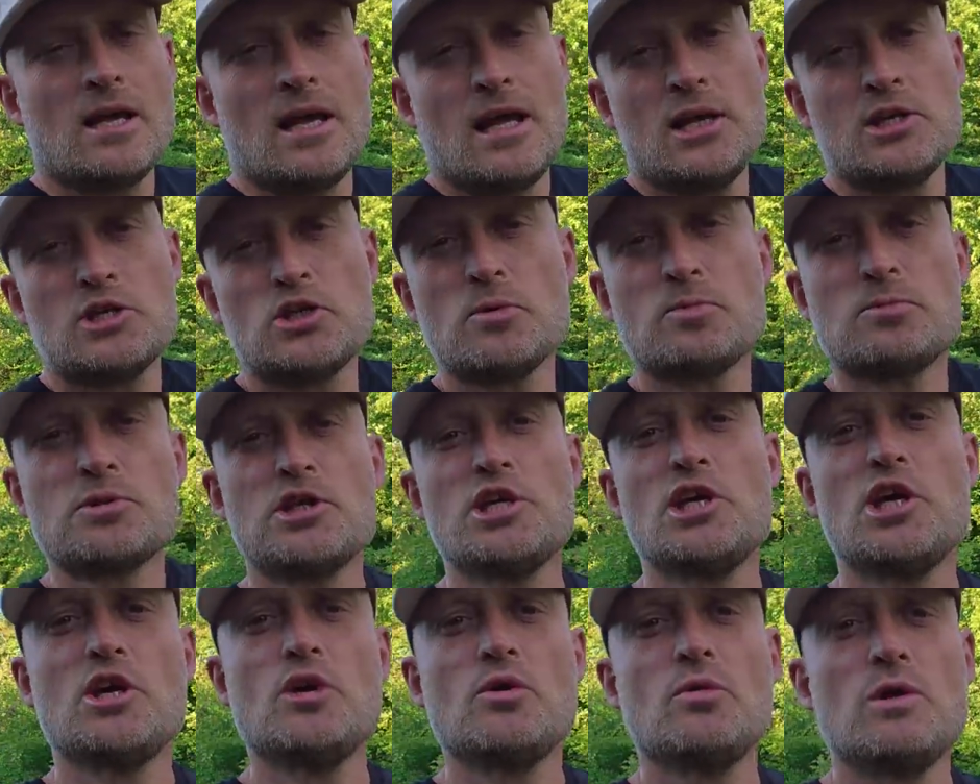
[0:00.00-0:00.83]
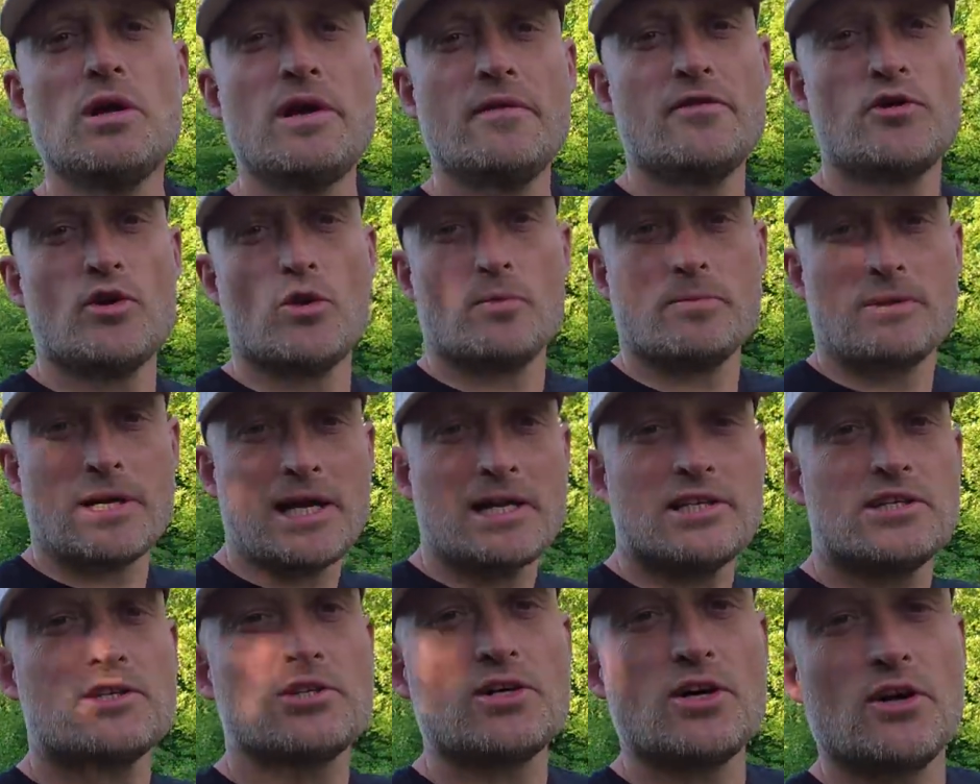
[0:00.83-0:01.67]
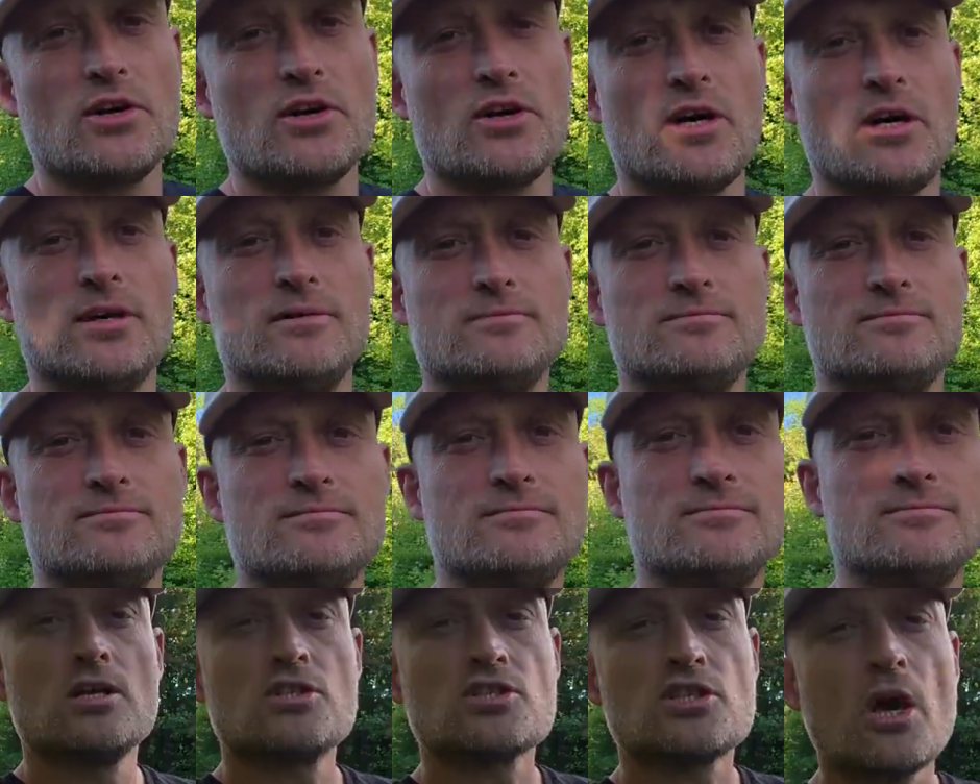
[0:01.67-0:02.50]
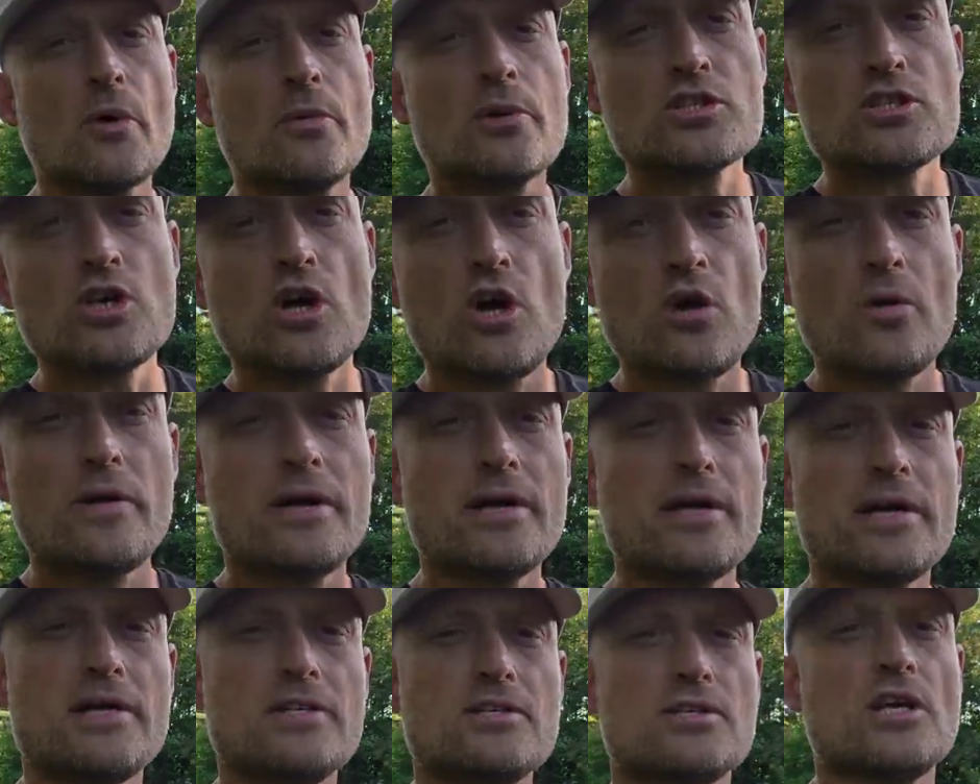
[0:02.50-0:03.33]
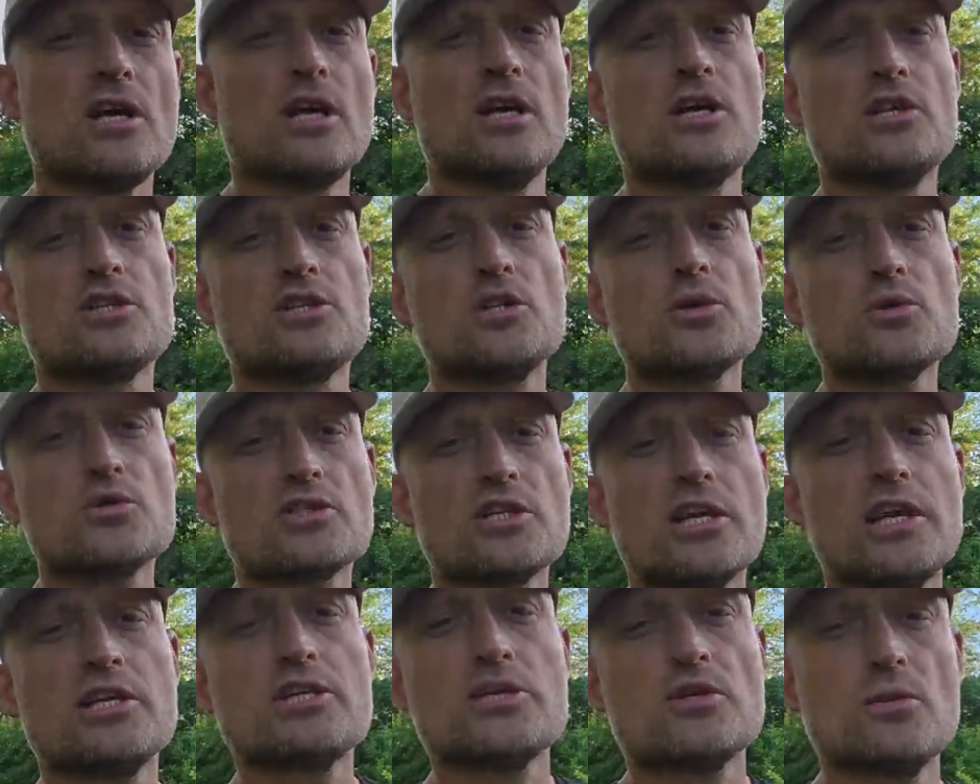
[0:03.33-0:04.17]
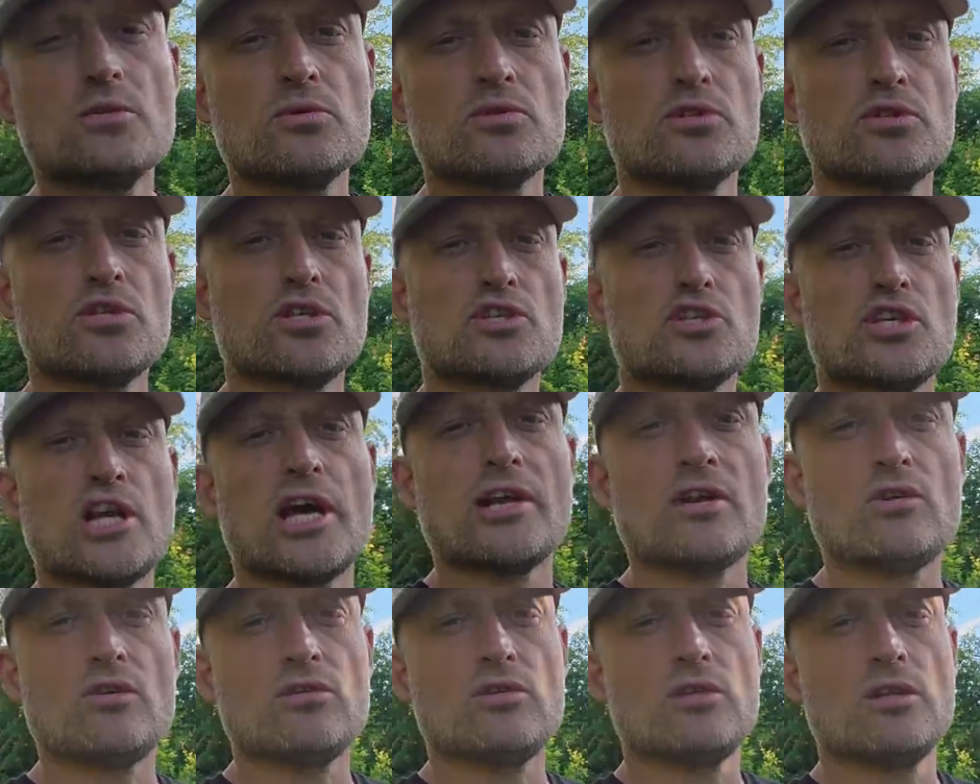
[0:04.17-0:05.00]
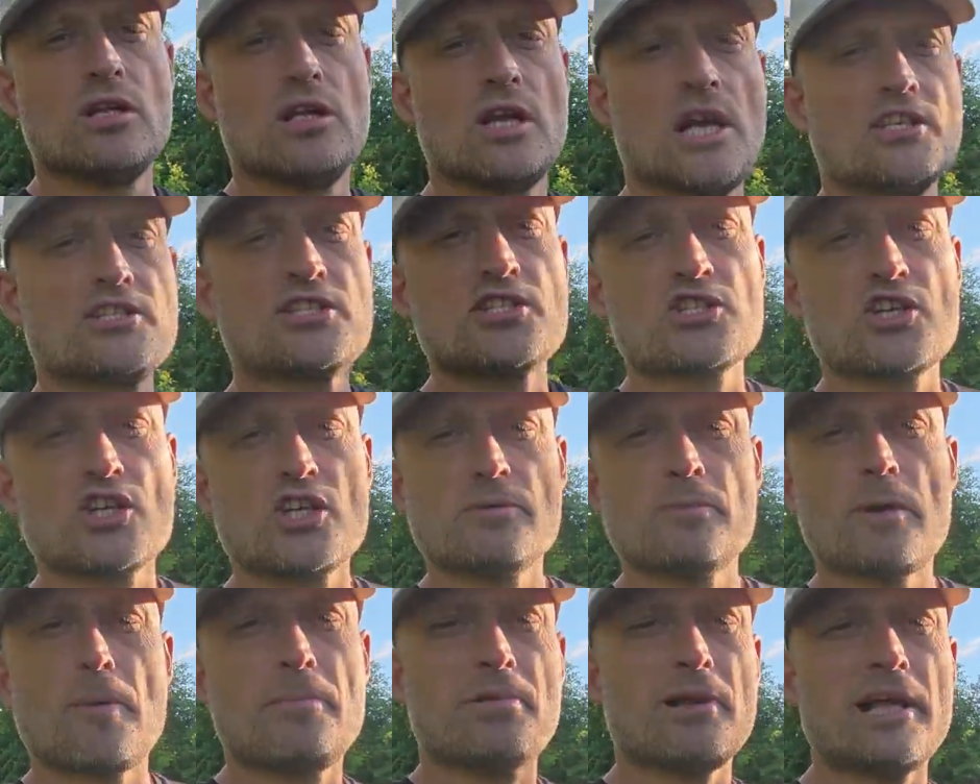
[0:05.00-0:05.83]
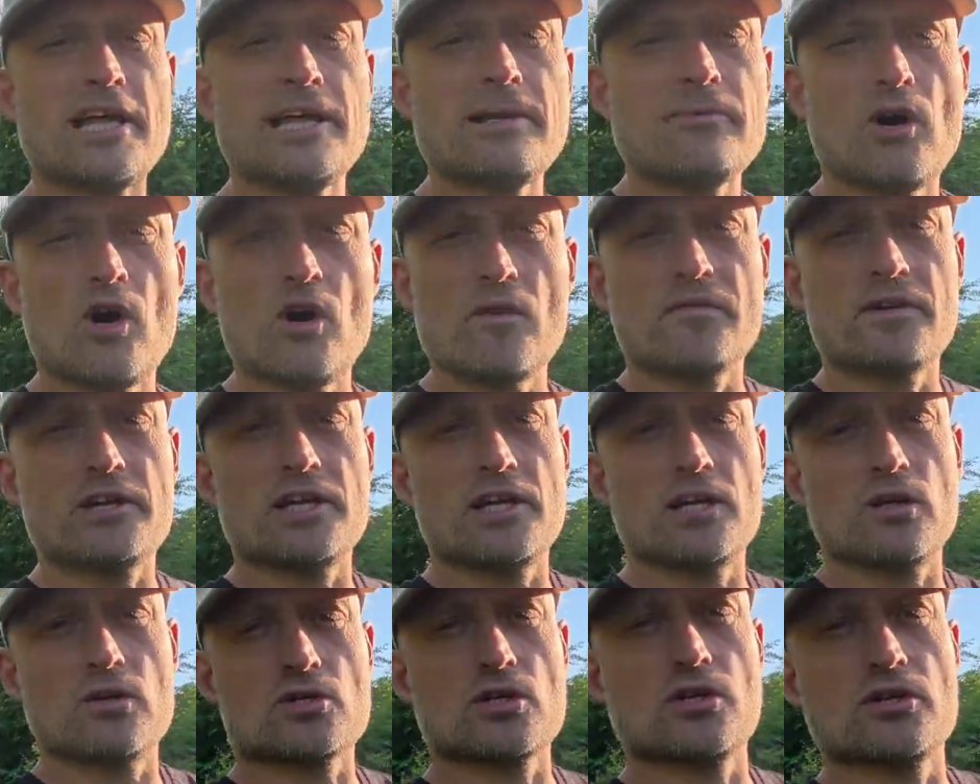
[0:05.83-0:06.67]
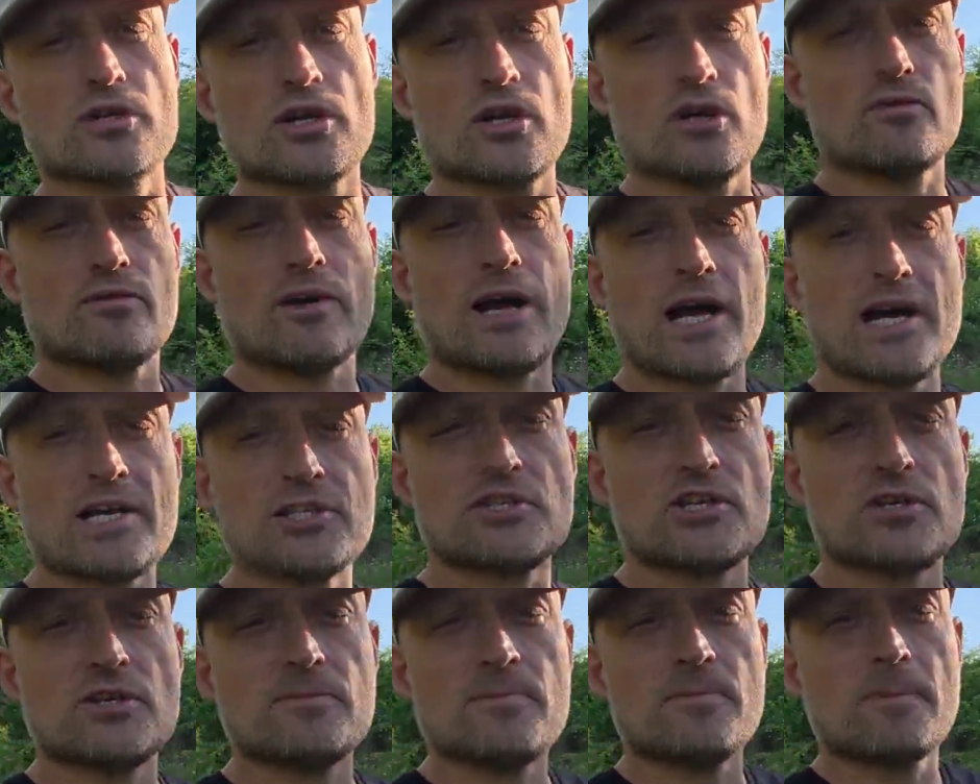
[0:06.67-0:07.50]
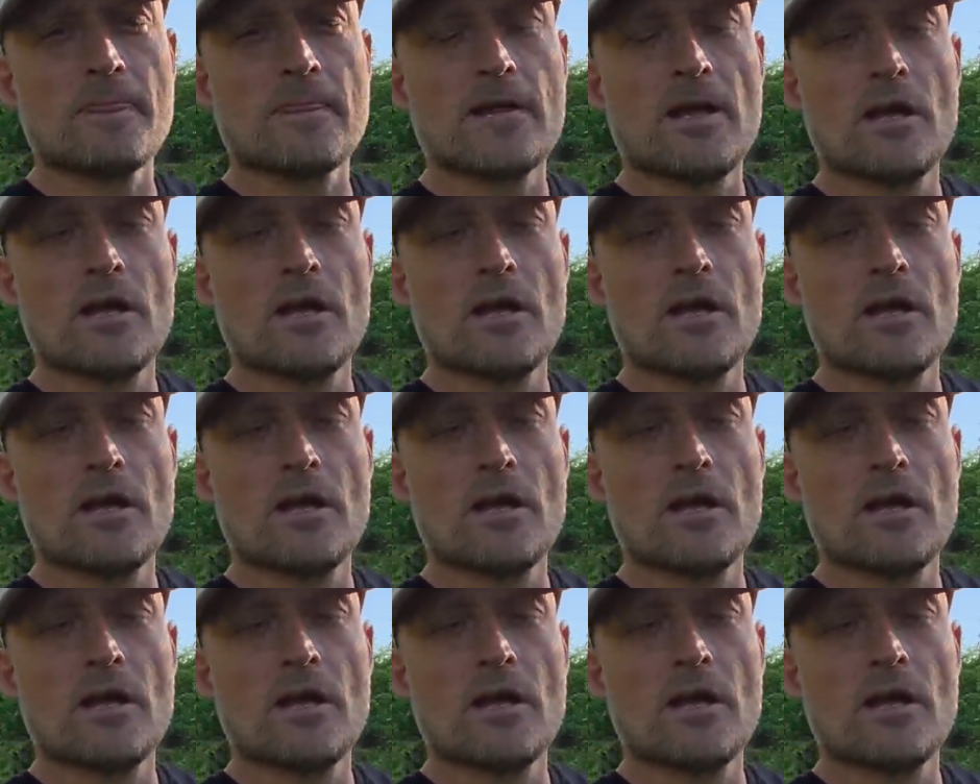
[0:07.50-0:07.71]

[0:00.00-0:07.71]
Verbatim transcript: it's up to you if you update it or not. So as always, do stay tuned to the channel, as there's going to be plenty more videos on the horizon.